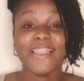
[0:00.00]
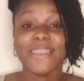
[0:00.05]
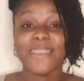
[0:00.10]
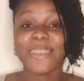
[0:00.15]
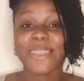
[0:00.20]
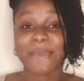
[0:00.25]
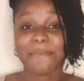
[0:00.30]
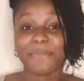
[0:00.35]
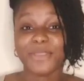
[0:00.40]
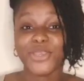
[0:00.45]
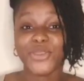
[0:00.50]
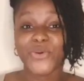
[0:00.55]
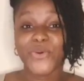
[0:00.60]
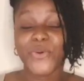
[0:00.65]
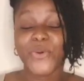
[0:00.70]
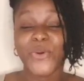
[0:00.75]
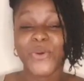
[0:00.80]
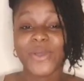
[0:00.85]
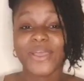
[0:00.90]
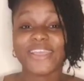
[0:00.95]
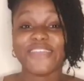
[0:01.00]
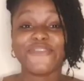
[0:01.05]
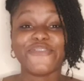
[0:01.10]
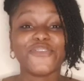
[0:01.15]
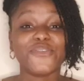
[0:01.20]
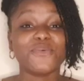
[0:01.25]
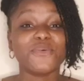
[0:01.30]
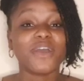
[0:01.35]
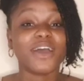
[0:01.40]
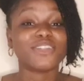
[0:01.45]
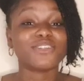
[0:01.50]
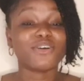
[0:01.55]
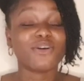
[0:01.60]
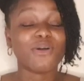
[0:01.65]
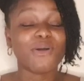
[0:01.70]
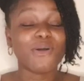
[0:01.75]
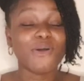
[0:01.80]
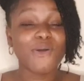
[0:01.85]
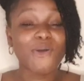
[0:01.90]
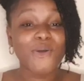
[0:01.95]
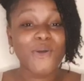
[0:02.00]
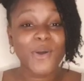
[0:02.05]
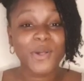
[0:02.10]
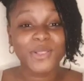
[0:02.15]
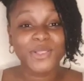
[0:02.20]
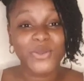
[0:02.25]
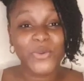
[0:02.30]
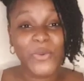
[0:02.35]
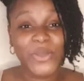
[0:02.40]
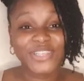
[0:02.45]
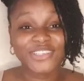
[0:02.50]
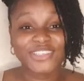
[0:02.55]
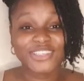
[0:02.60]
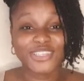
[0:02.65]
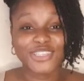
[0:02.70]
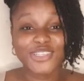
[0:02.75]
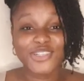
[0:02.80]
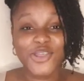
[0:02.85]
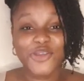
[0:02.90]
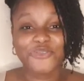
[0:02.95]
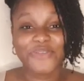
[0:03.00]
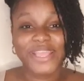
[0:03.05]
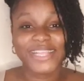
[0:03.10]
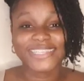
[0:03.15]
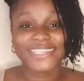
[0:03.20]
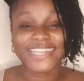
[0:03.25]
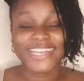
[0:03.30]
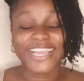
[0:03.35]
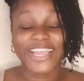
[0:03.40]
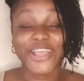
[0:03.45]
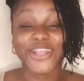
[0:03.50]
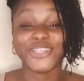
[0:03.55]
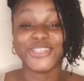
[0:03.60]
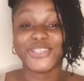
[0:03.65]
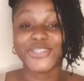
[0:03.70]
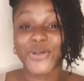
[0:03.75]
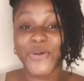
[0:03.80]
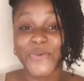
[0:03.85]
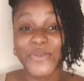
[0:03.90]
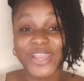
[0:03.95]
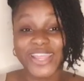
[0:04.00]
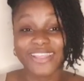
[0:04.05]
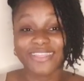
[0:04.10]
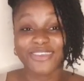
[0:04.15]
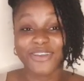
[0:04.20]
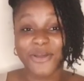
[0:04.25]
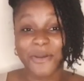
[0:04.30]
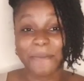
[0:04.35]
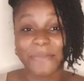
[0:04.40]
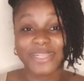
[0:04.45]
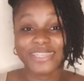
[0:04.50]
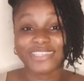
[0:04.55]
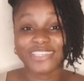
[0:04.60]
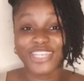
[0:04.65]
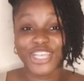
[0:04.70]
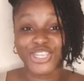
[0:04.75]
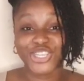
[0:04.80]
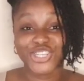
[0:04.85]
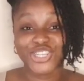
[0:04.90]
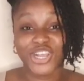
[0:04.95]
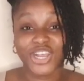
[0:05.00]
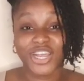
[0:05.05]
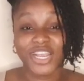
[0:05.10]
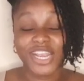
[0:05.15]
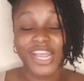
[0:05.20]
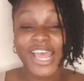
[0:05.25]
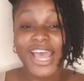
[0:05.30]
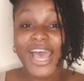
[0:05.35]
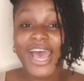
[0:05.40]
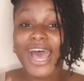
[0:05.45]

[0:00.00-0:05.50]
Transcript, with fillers: Let me know if you got all the questions correctly down in the comment section.